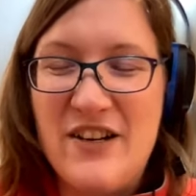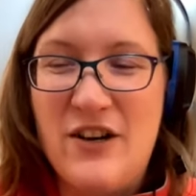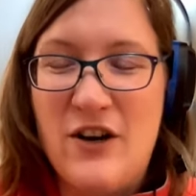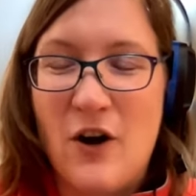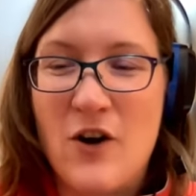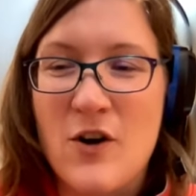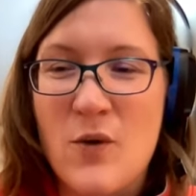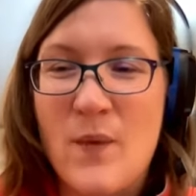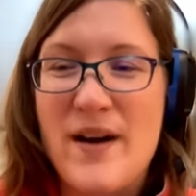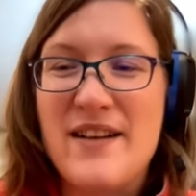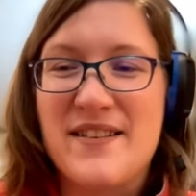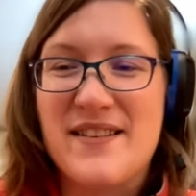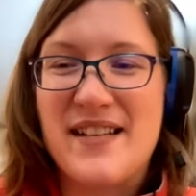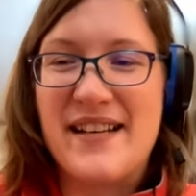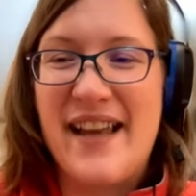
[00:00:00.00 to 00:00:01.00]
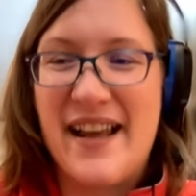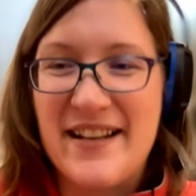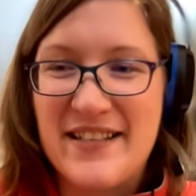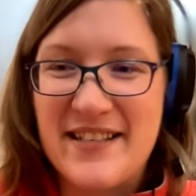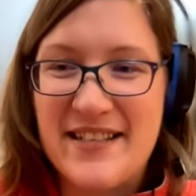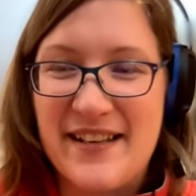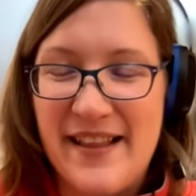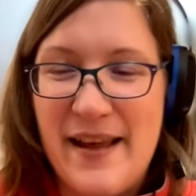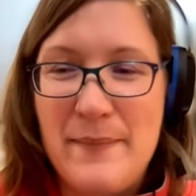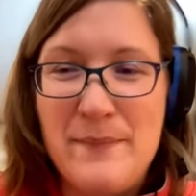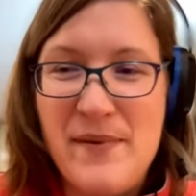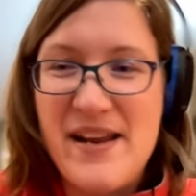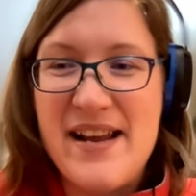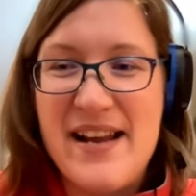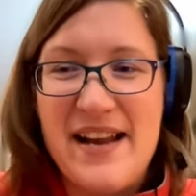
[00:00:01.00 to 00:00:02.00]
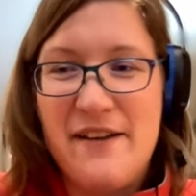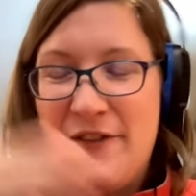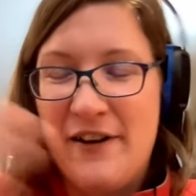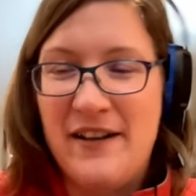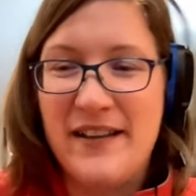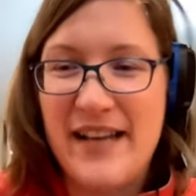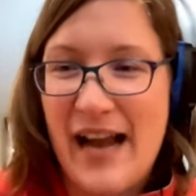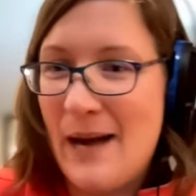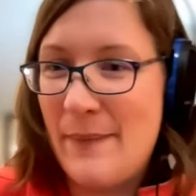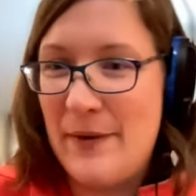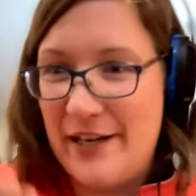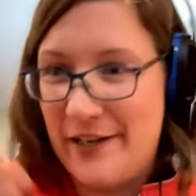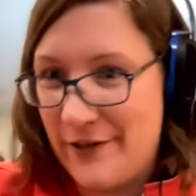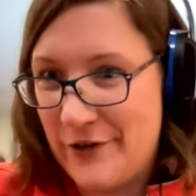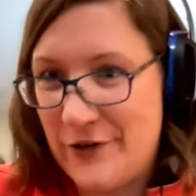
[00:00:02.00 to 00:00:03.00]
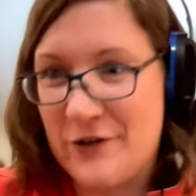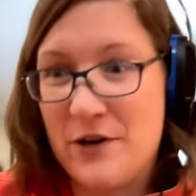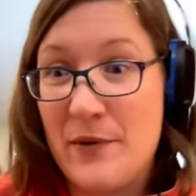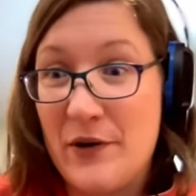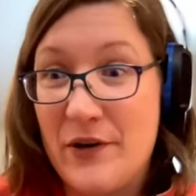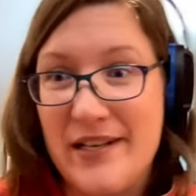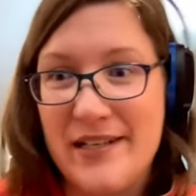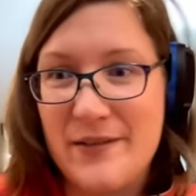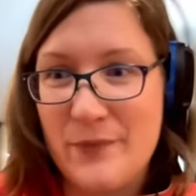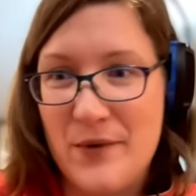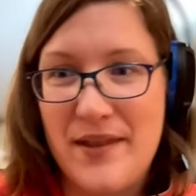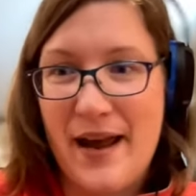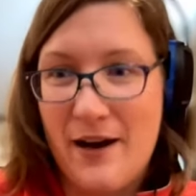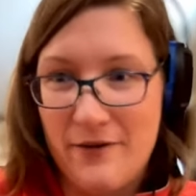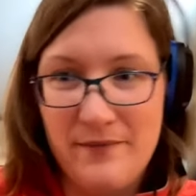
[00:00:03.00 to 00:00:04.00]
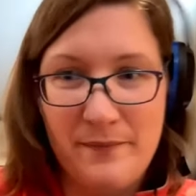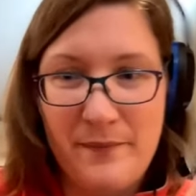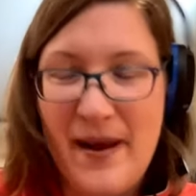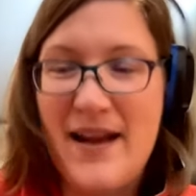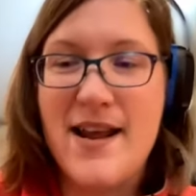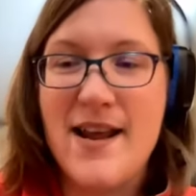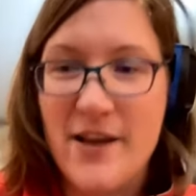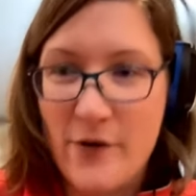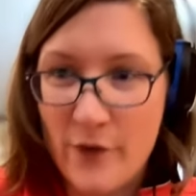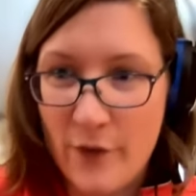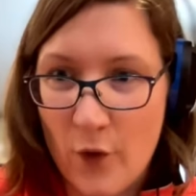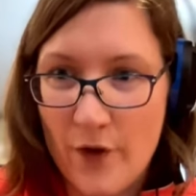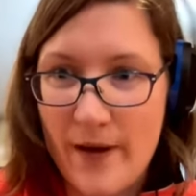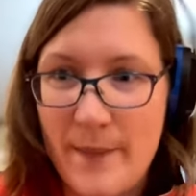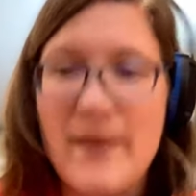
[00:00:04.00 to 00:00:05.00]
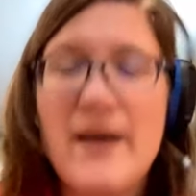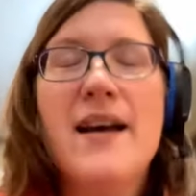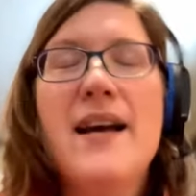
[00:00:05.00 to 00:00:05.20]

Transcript: guardrails against them being infinitely copied and distributed without paying you for them.